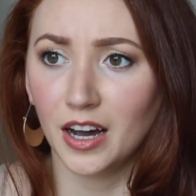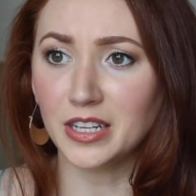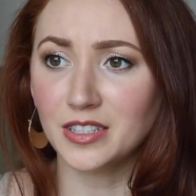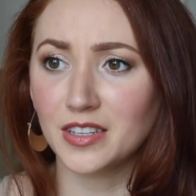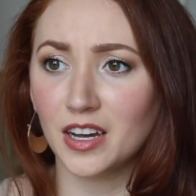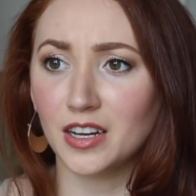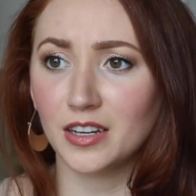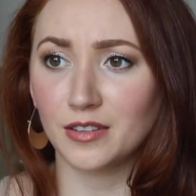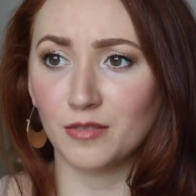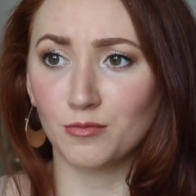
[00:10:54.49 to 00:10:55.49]
It's
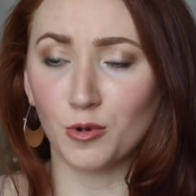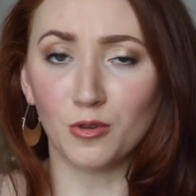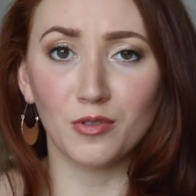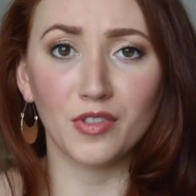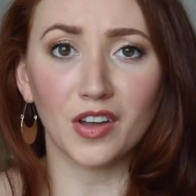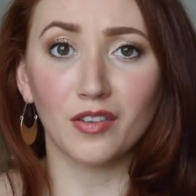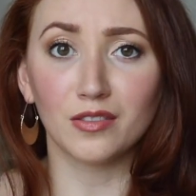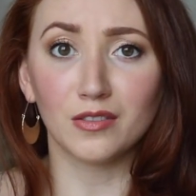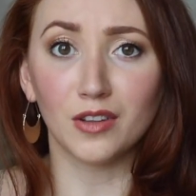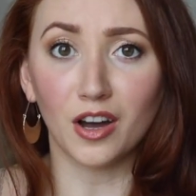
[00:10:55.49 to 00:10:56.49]
a role that a
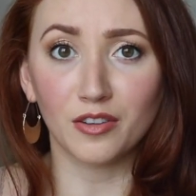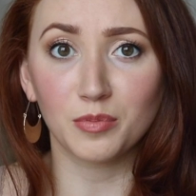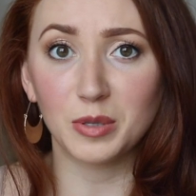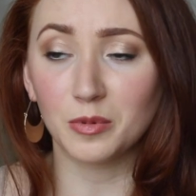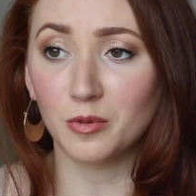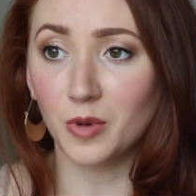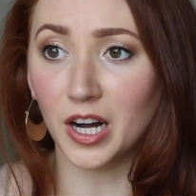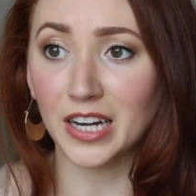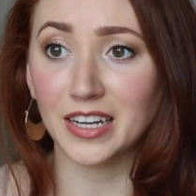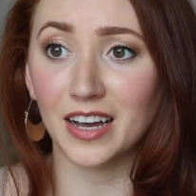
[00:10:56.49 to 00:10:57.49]
lot of people
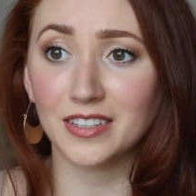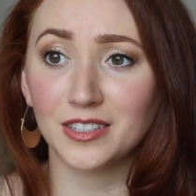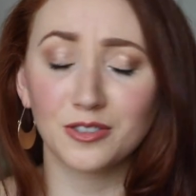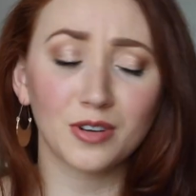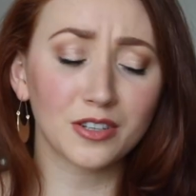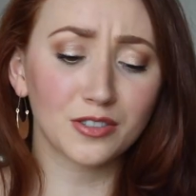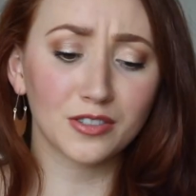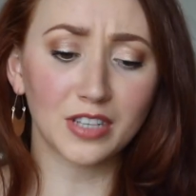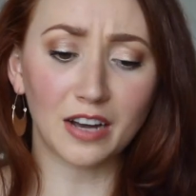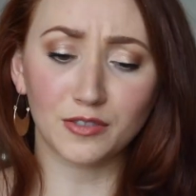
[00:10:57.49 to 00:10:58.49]
want, and casting
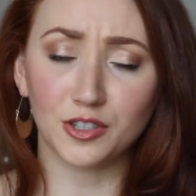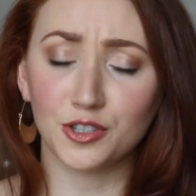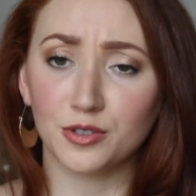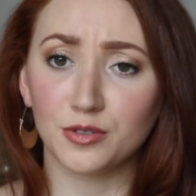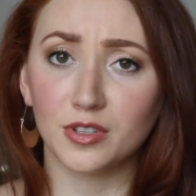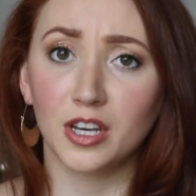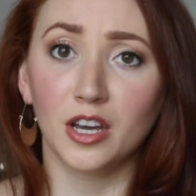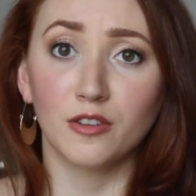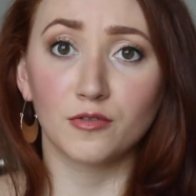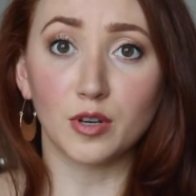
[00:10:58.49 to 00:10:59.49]
directors have to choose
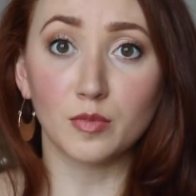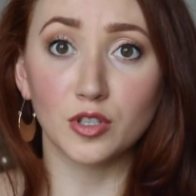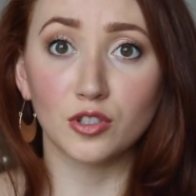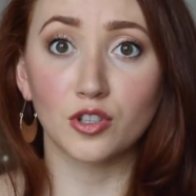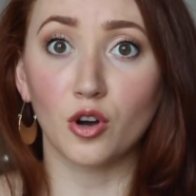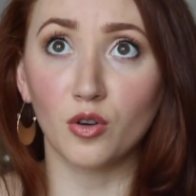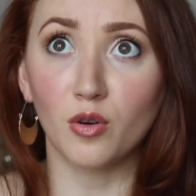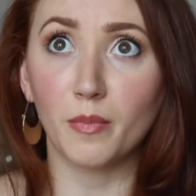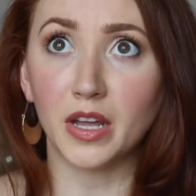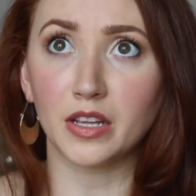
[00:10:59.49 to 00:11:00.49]
from
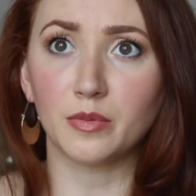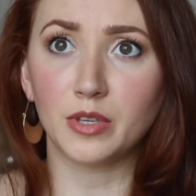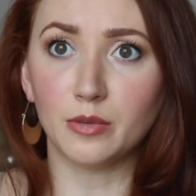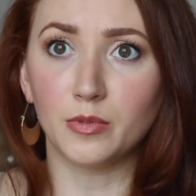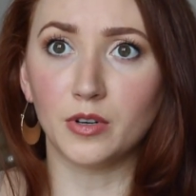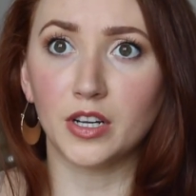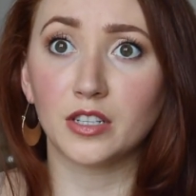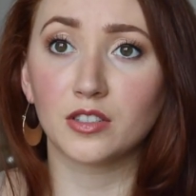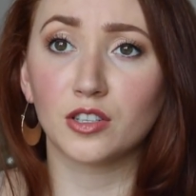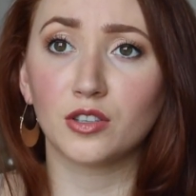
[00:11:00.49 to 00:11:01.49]
so many people, and it's a